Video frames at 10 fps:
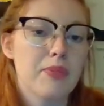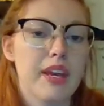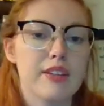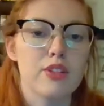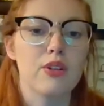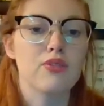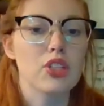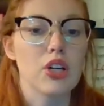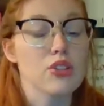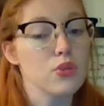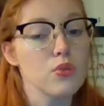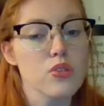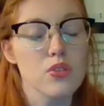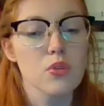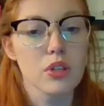And so for our school
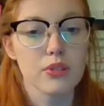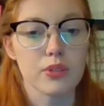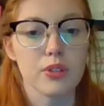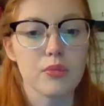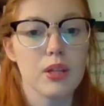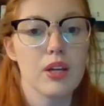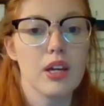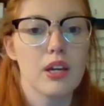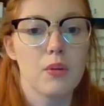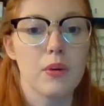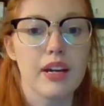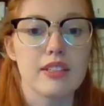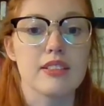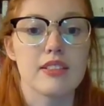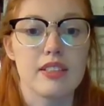store group, we
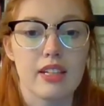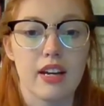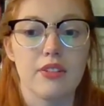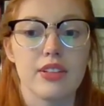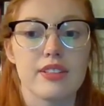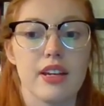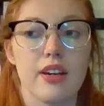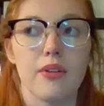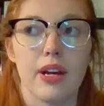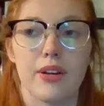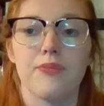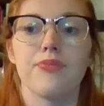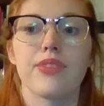got to sit down and say, okay,